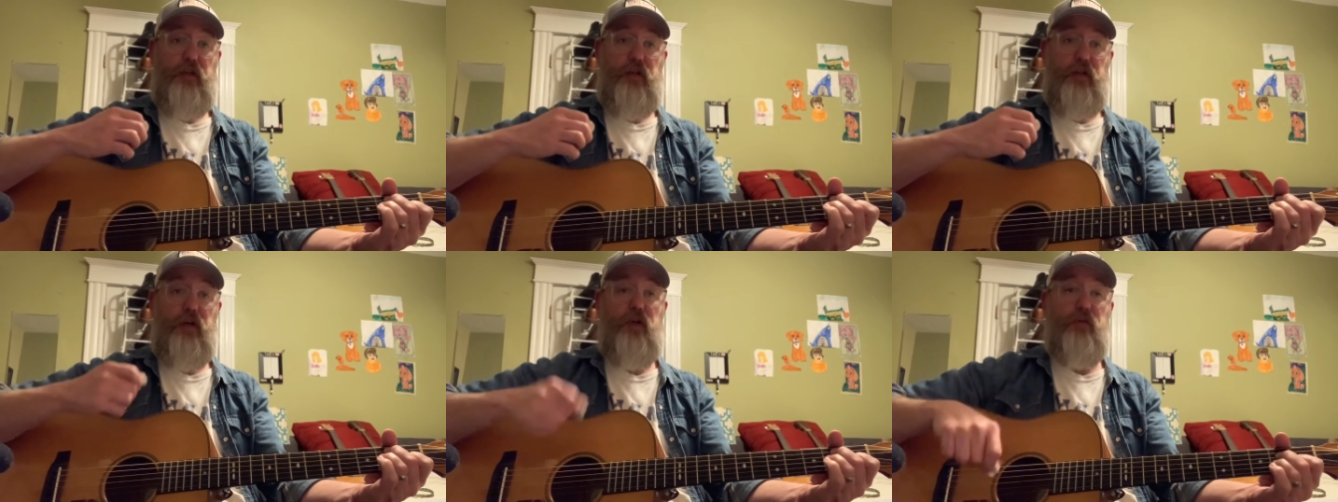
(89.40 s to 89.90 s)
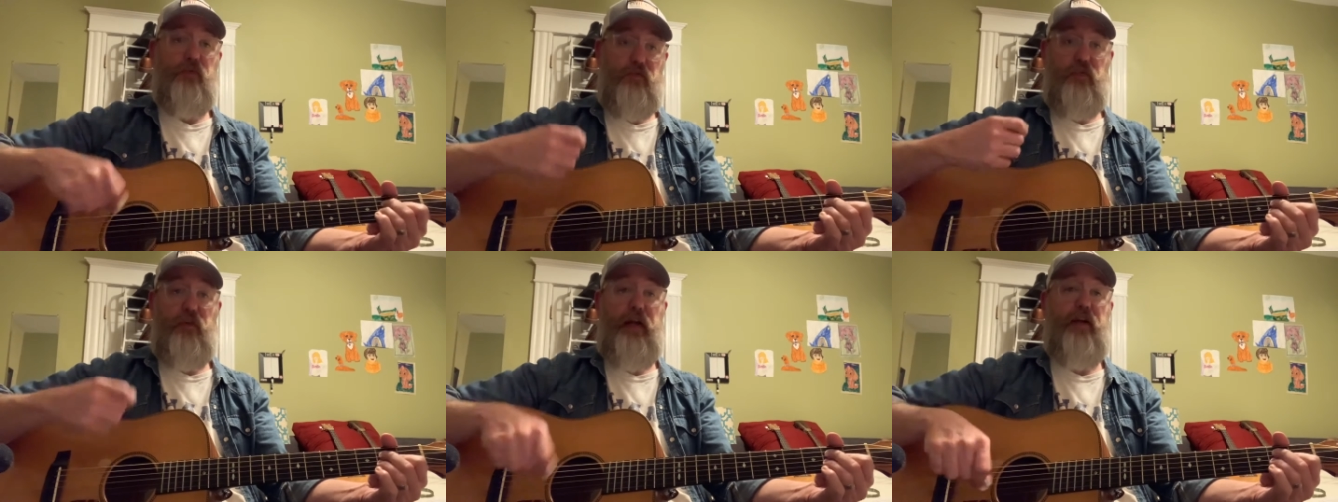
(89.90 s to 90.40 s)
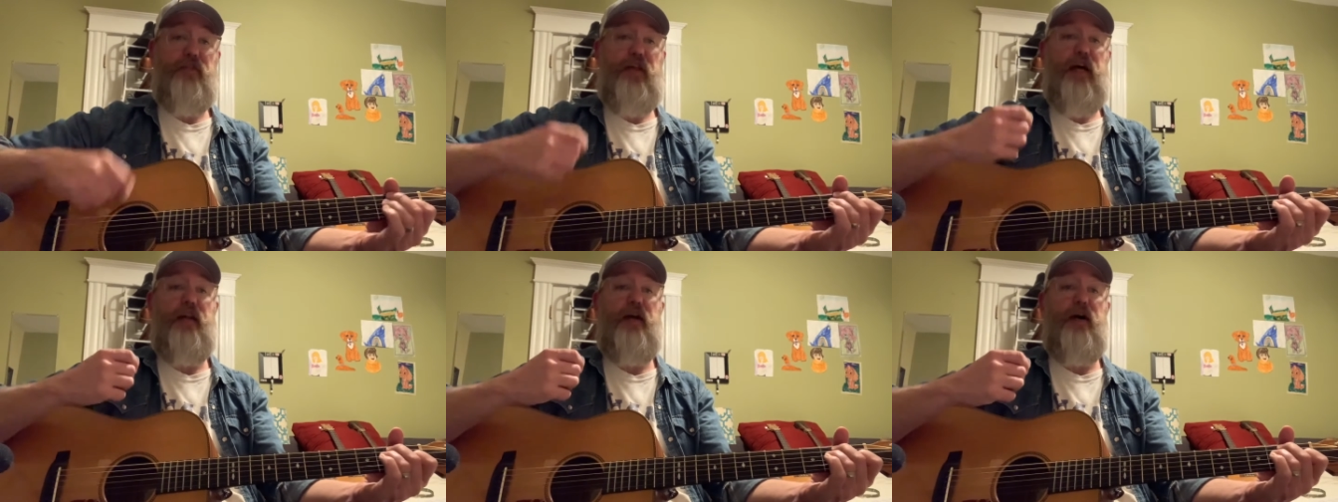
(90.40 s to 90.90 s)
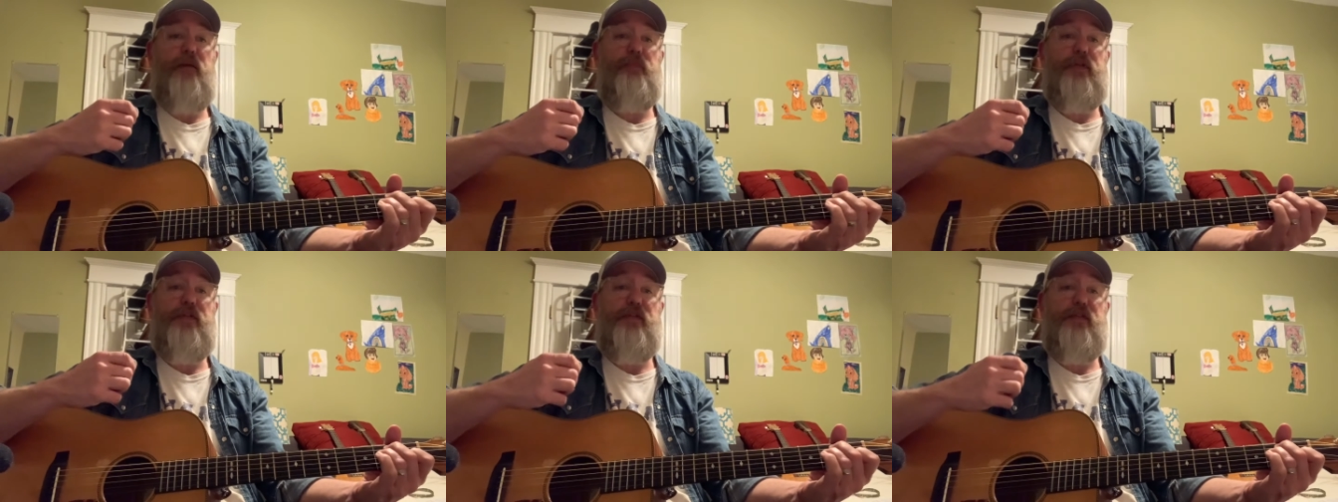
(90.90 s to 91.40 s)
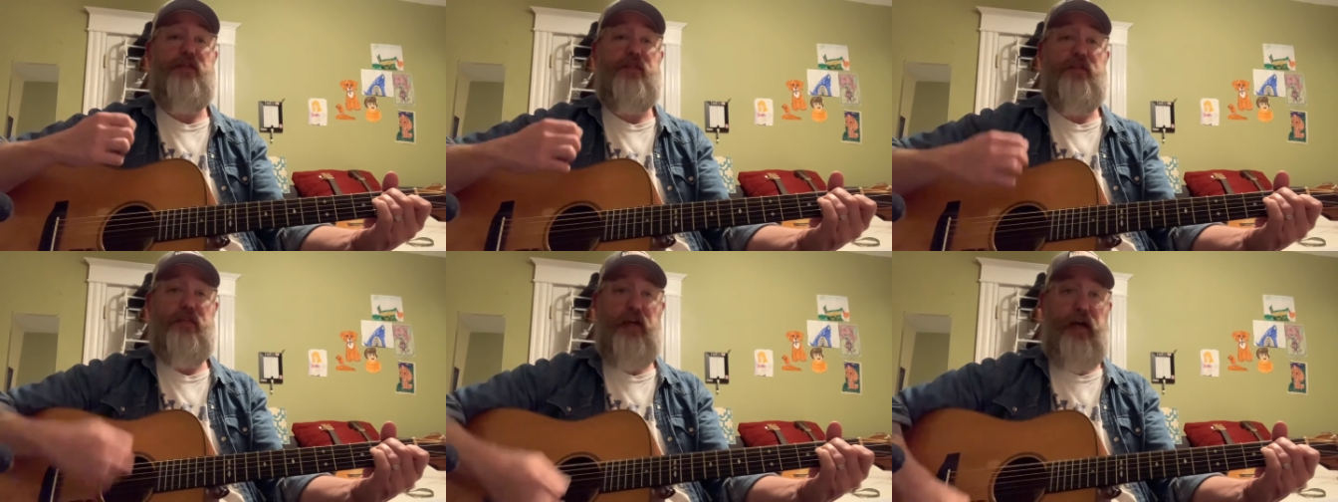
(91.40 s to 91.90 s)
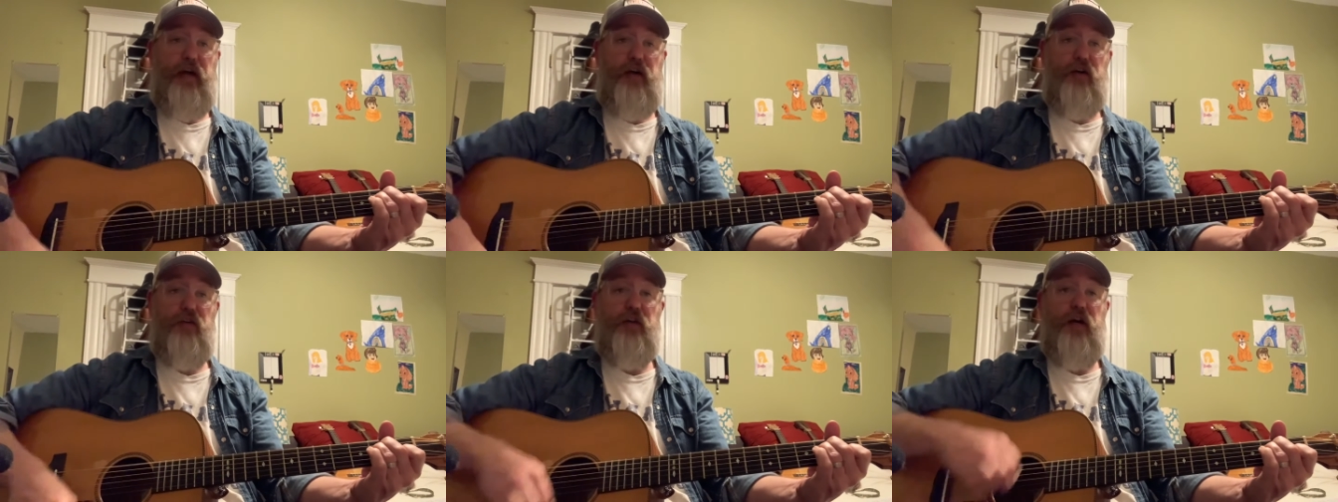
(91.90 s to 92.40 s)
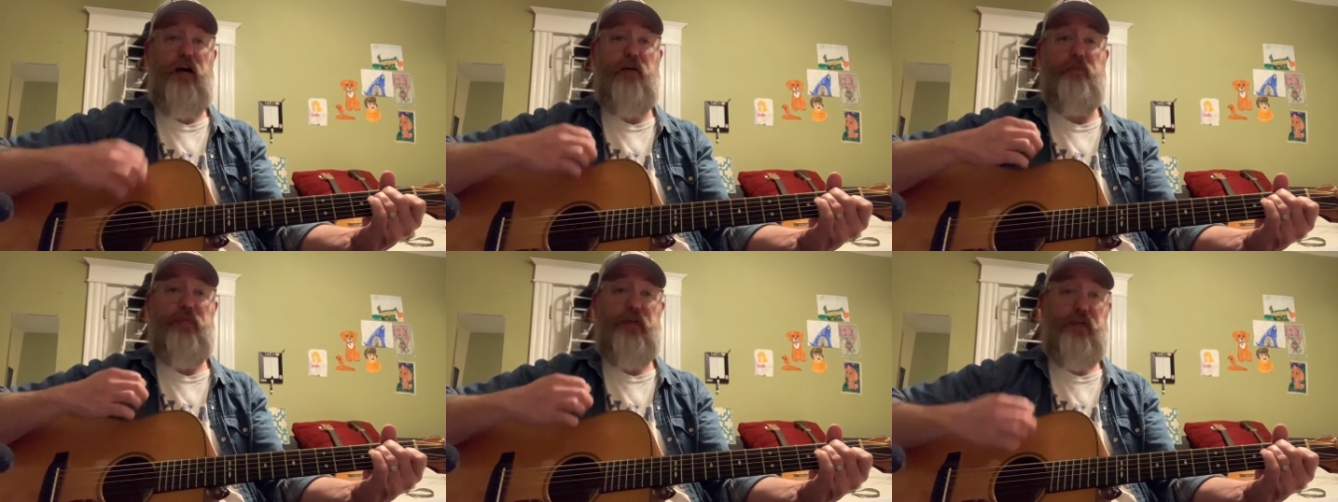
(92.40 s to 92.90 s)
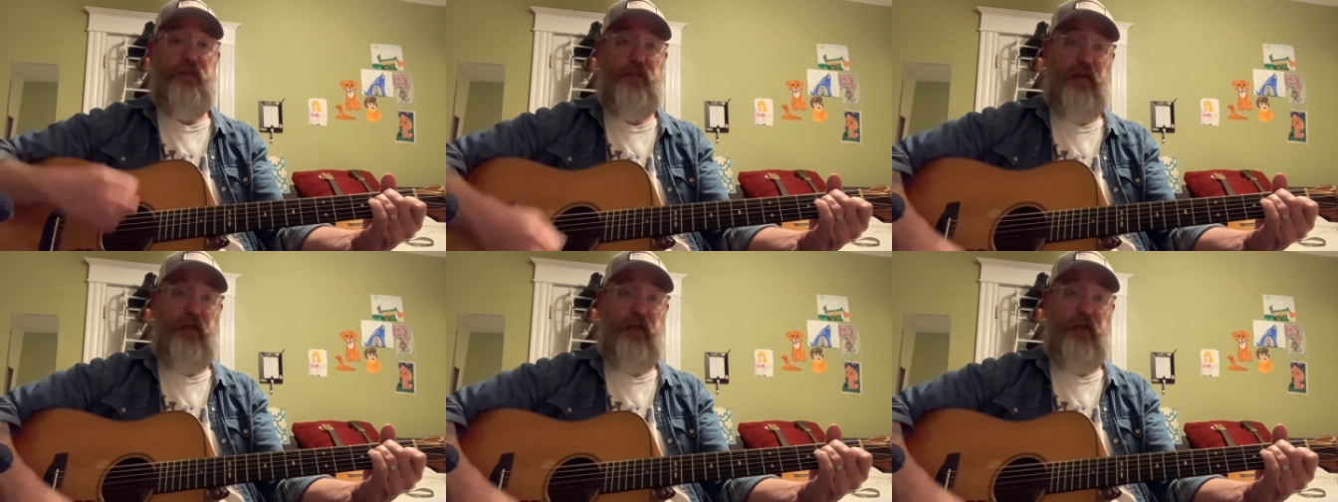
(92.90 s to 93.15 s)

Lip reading: Oh, right after that, up is down, up.